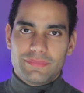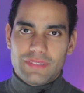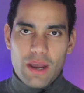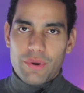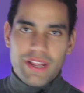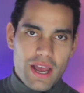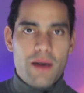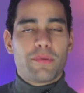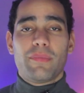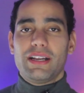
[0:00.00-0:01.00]
I wouldn't
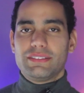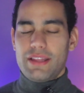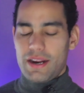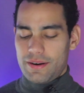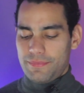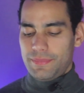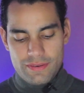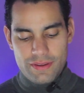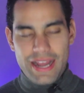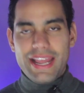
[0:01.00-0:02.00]
compromise there.
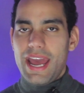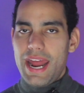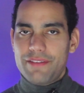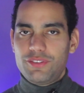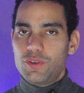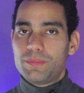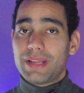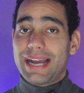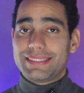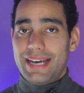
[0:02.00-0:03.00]
I can't have 2
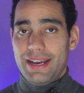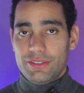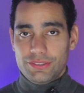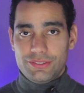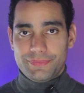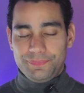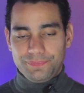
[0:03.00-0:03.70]
black dials.